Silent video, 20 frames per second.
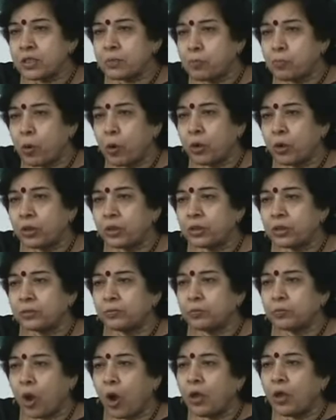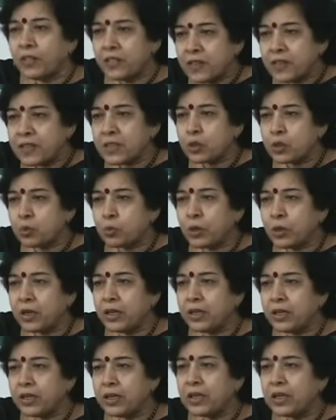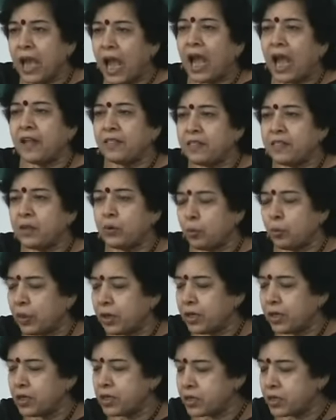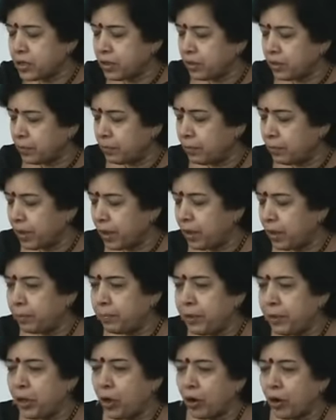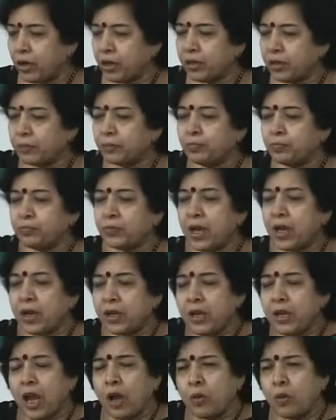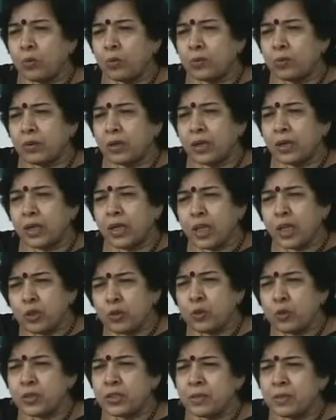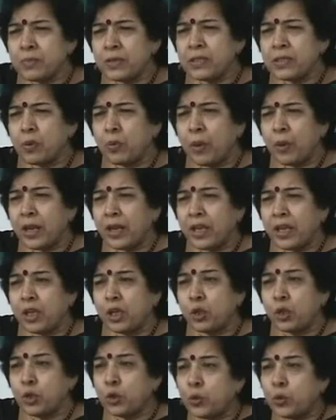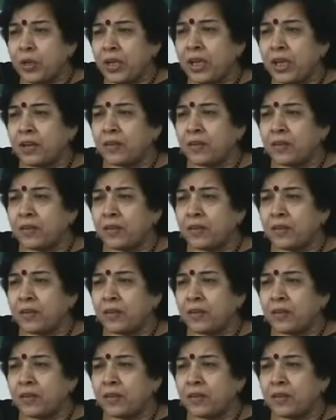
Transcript: both on this world and the world uh, beyond. Now, Hinduism is a very unique